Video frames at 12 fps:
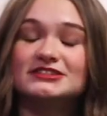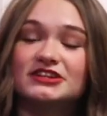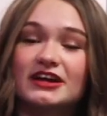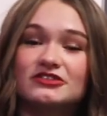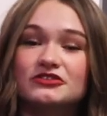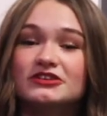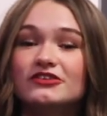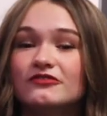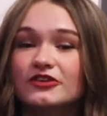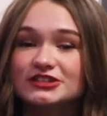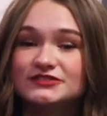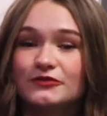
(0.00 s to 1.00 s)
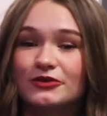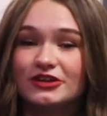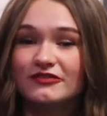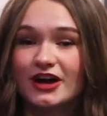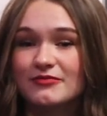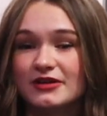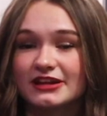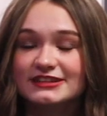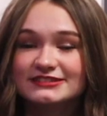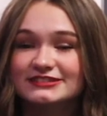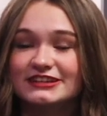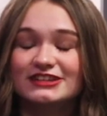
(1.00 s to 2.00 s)
is that during the first 45
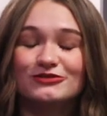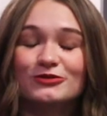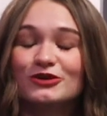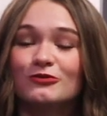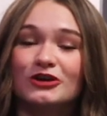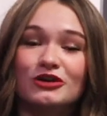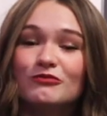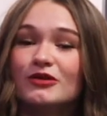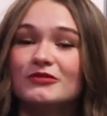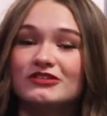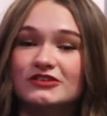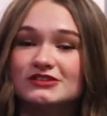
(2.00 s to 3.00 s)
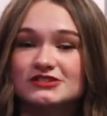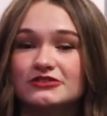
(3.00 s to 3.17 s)
minutes, you get to work one-on-one -on -one with your